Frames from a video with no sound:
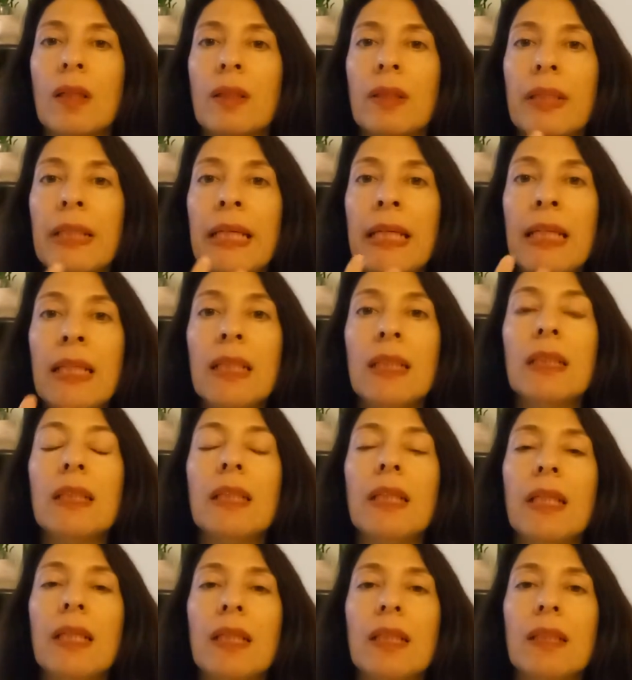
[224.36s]

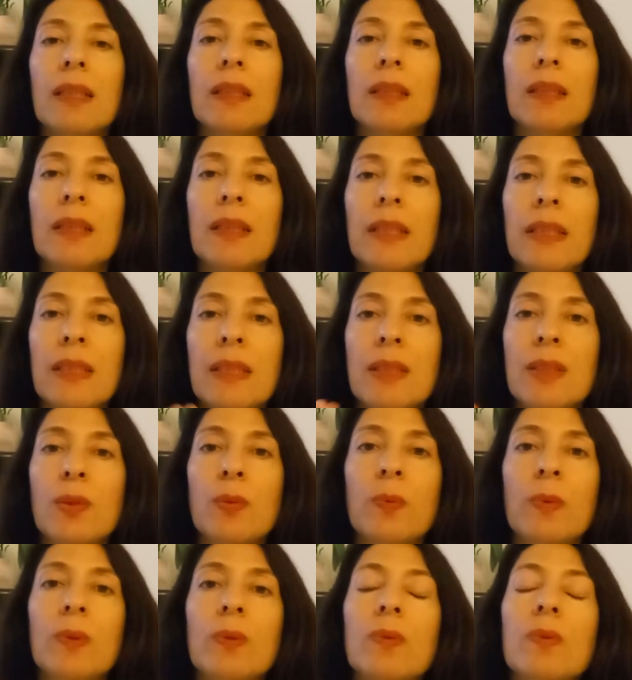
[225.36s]
Healing these
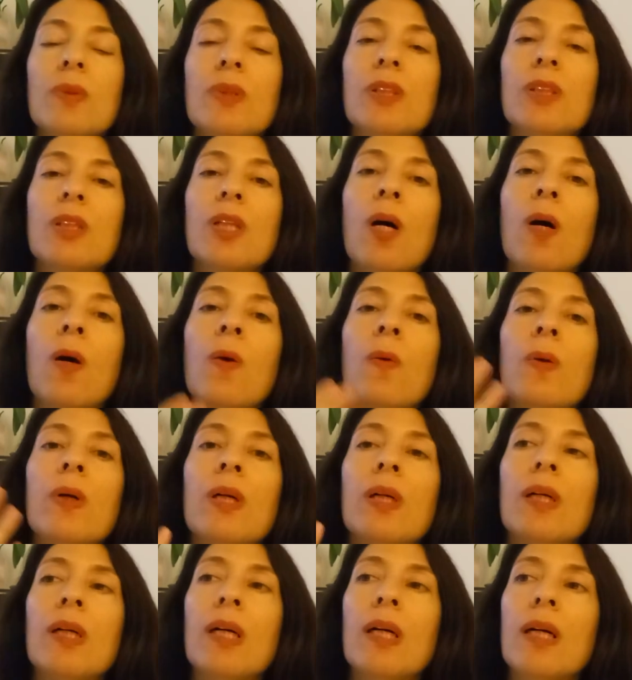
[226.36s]
wounds. So
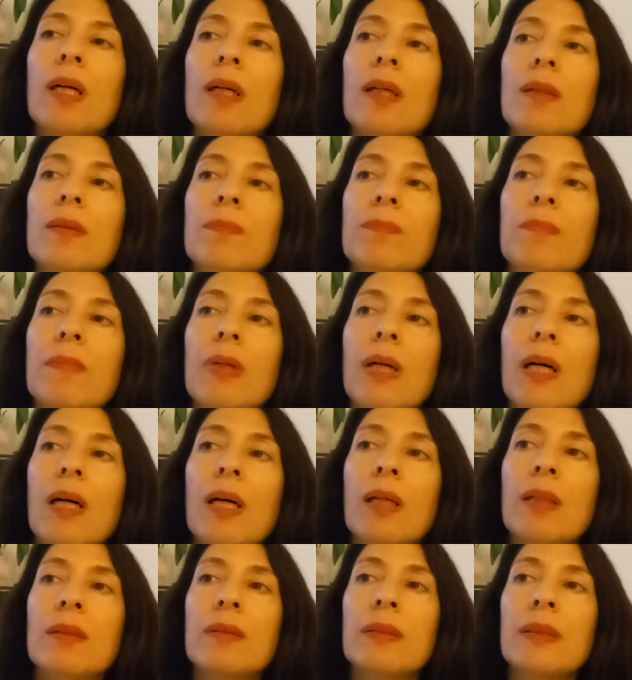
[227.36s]

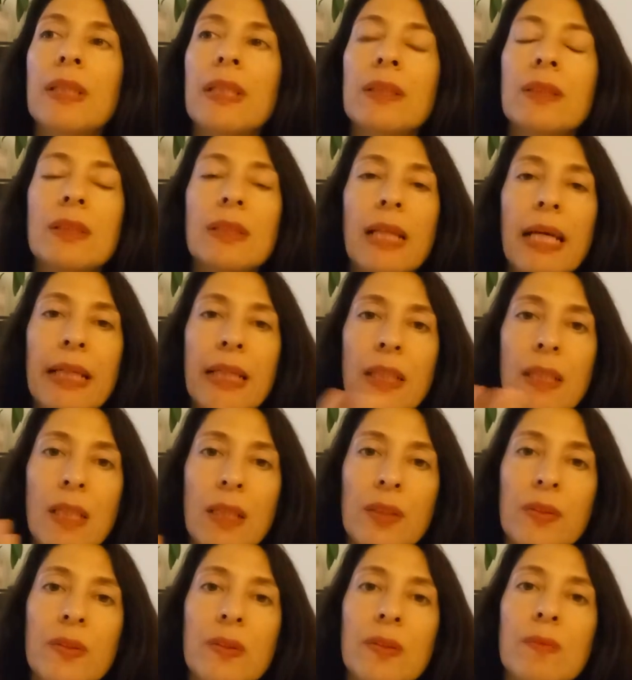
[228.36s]
there's like
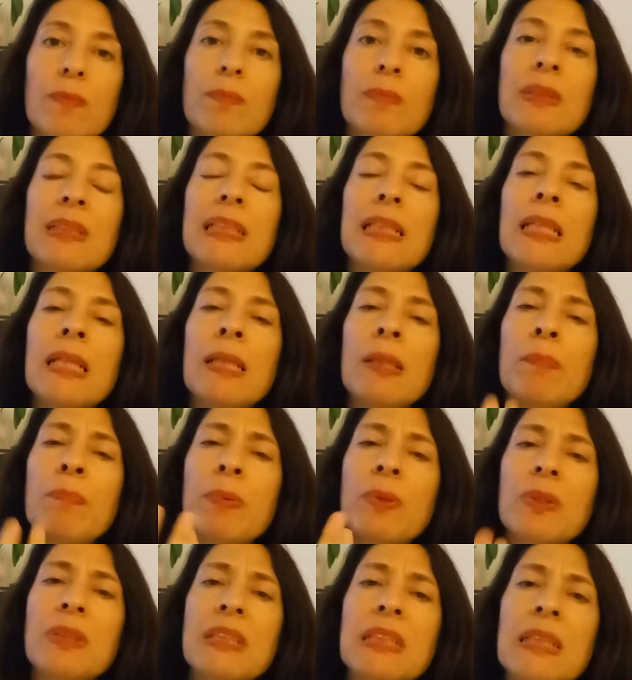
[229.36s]
another
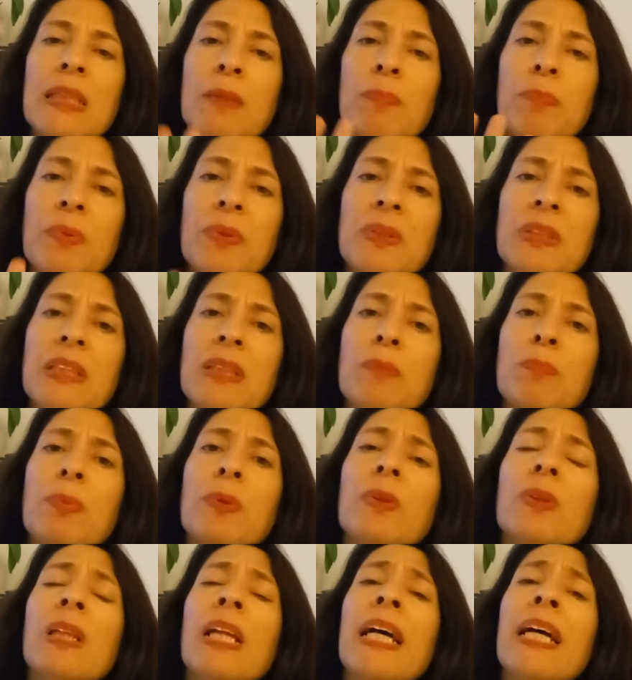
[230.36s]
deeper
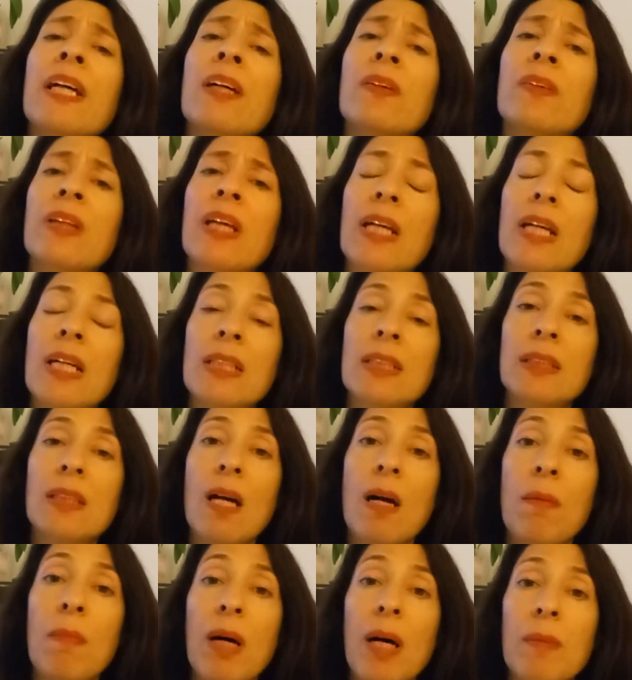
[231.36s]
layer that has
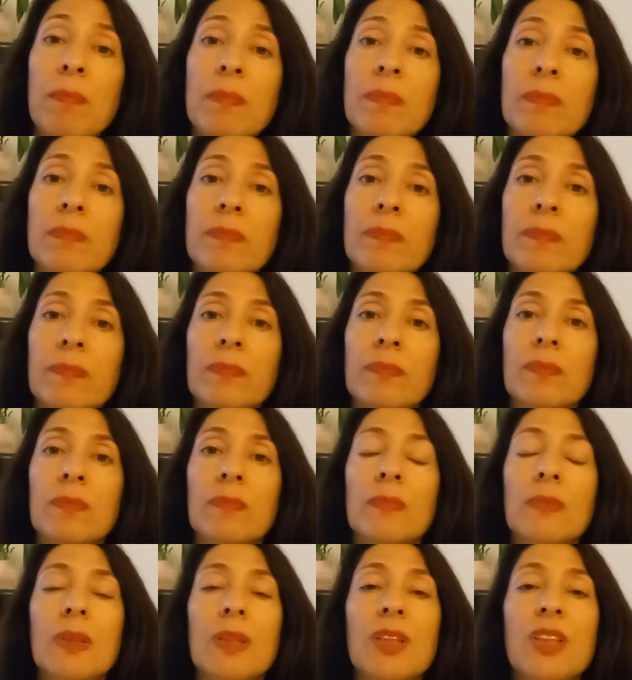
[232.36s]
come up
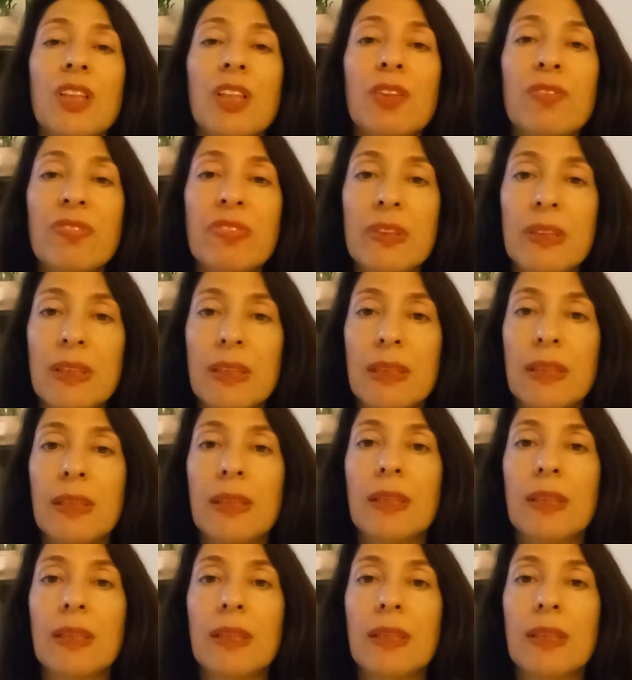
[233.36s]
to surface.